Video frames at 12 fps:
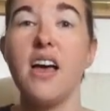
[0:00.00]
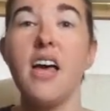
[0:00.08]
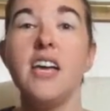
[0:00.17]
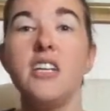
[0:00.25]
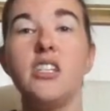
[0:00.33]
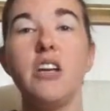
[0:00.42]

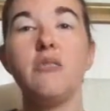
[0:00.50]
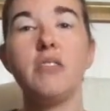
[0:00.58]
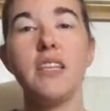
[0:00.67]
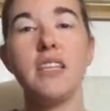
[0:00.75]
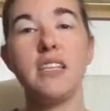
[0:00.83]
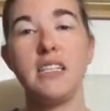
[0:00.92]
Generally,
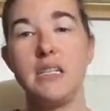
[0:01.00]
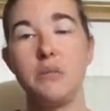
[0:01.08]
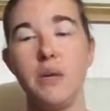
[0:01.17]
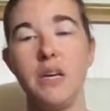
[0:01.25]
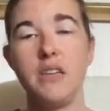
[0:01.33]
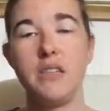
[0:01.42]
this is
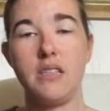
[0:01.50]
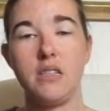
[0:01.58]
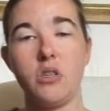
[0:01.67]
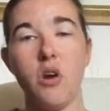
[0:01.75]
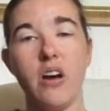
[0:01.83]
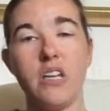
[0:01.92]
because the
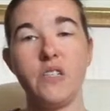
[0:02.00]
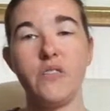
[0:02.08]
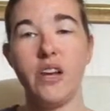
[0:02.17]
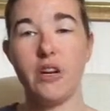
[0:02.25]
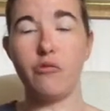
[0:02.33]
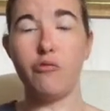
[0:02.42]
dyers found
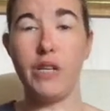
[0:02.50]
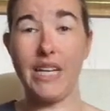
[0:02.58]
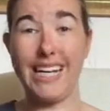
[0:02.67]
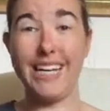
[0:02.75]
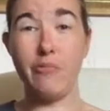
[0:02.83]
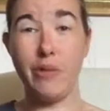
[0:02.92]
it
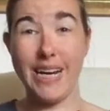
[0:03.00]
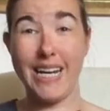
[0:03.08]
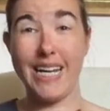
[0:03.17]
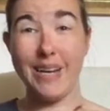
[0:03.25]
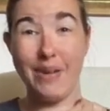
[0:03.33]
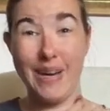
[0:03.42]
really, really,
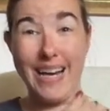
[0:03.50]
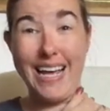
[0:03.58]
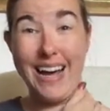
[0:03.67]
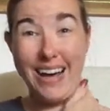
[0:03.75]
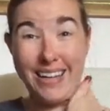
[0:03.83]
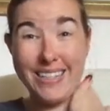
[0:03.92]
really
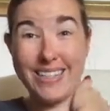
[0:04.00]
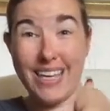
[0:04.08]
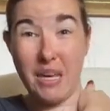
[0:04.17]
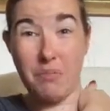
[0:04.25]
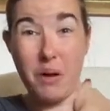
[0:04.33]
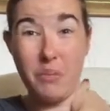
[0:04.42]
hard to keep
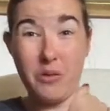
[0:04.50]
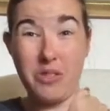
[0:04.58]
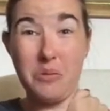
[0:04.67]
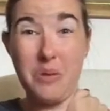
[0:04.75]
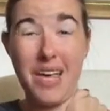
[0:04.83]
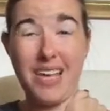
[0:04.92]
up with
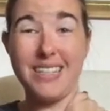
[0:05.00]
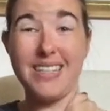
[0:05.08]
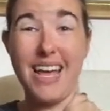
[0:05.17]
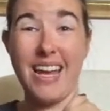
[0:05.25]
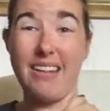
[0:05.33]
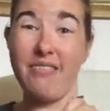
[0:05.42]
demand. And
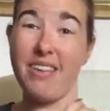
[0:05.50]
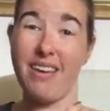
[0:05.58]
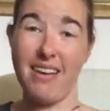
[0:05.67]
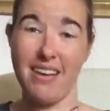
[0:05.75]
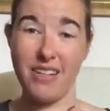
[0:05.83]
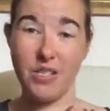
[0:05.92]
if they're
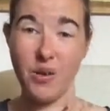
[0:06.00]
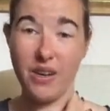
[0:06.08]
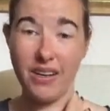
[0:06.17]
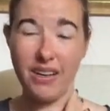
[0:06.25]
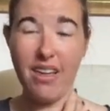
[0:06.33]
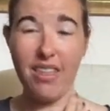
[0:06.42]
hand dyeing
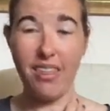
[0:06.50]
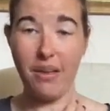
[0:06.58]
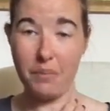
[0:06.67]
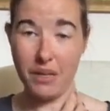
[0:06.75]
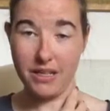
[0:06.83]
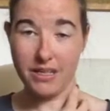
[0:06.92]
that
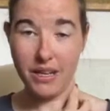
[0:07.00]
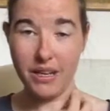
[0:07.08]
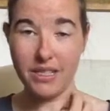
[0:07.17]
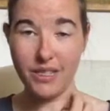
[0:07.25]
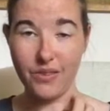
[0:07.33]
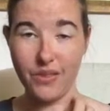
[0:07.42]
many skeins
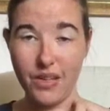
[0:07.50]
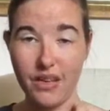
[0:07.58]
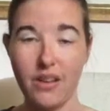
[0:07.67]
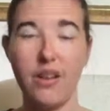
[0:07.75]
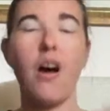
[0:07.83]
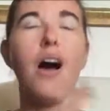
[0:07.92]
of yarn,
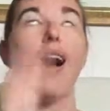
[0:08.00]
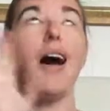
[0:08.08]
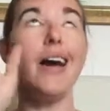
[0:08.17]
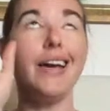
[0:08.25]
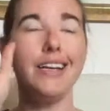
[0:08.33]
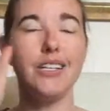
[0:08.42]
I
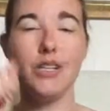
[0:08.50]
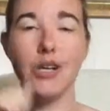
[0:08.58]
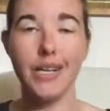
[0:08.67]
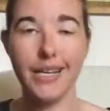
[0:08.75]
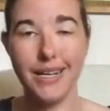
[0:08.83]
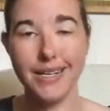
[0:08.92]
can totally
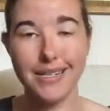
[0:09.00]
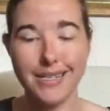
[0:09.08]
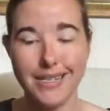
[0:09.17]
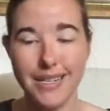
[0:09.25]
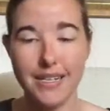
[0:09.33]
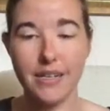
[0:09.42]

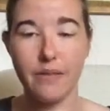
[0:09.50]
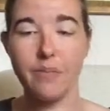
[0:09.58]
understand it.